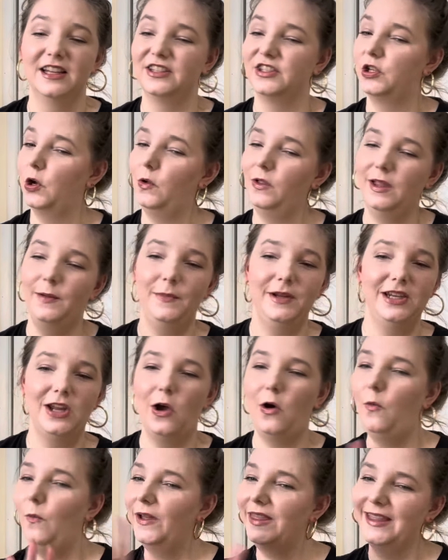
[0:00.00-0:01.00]
don't let me
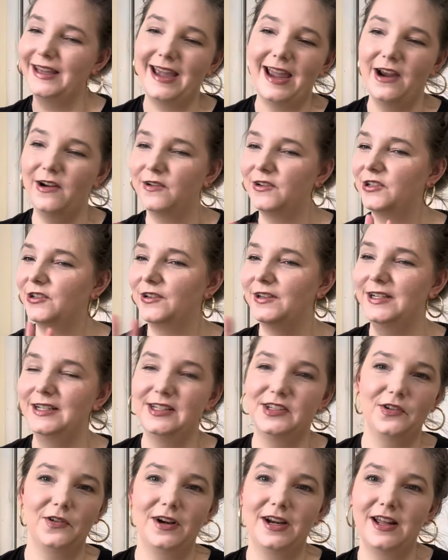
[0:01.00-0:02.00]
know what the character
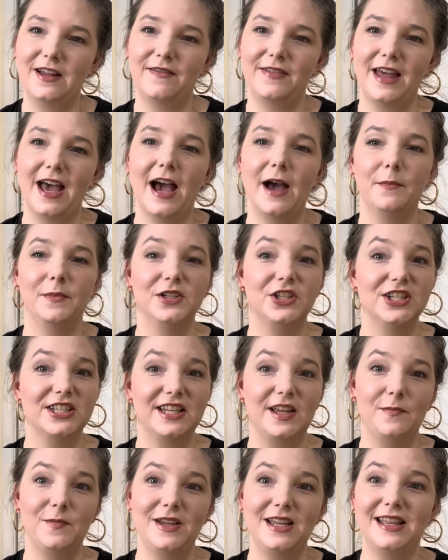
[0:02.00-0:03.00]
is or any of that, but just
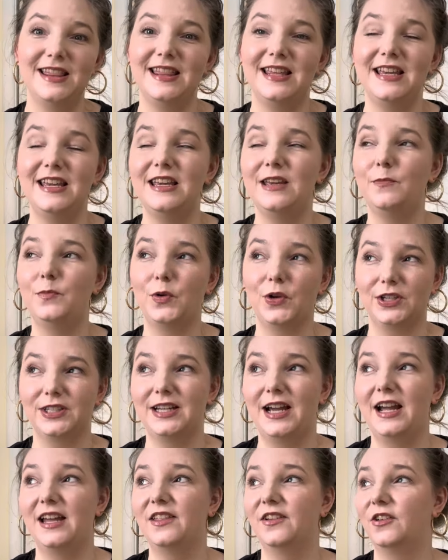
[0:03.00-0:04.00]
give me the book
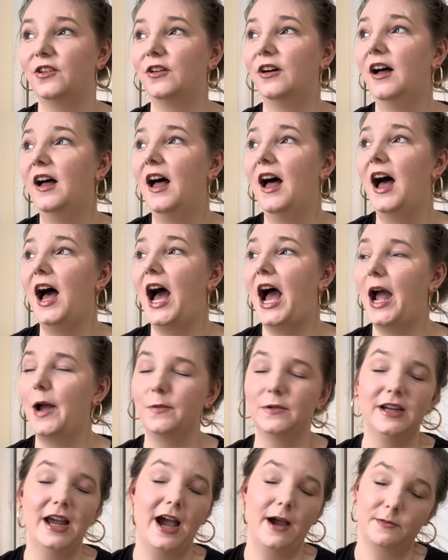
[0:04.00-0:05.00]
title. I
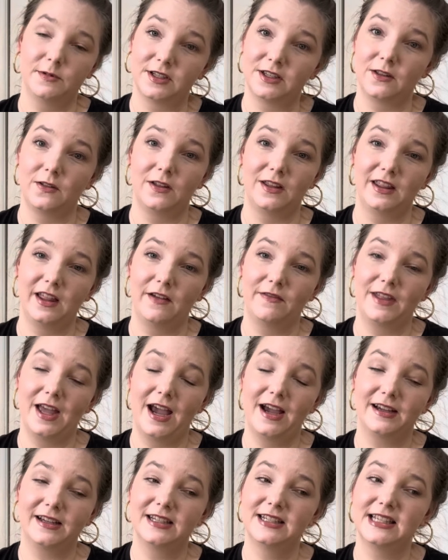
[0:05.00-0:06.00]
would absolutely love
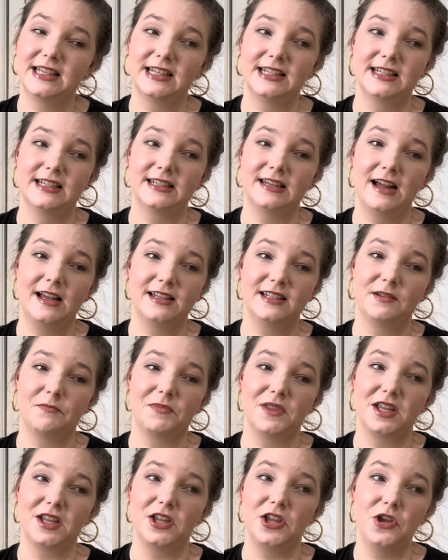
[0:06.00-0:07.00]
that because this is not
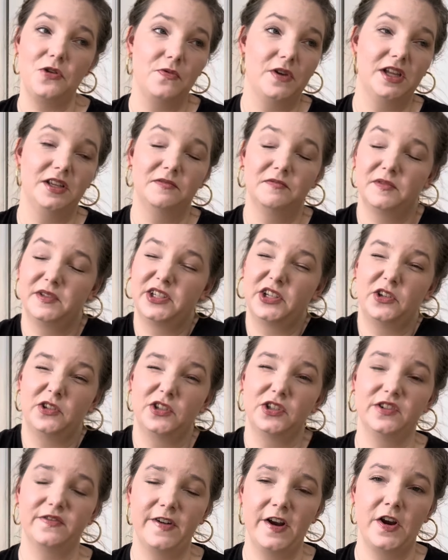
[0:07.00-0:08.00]
something you can
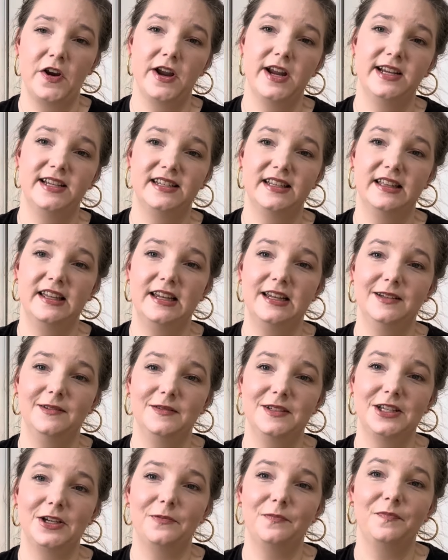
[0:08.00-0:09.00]
search very easily.
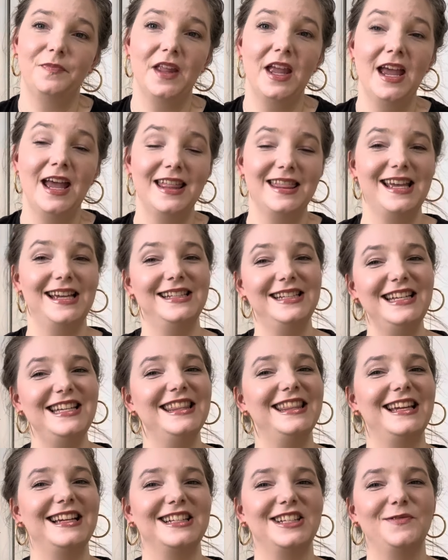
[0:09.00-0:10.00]
So that's it.
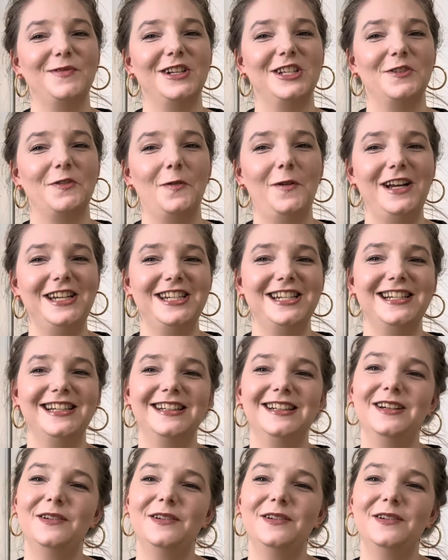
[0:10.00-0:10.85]
Thanks so much for watching.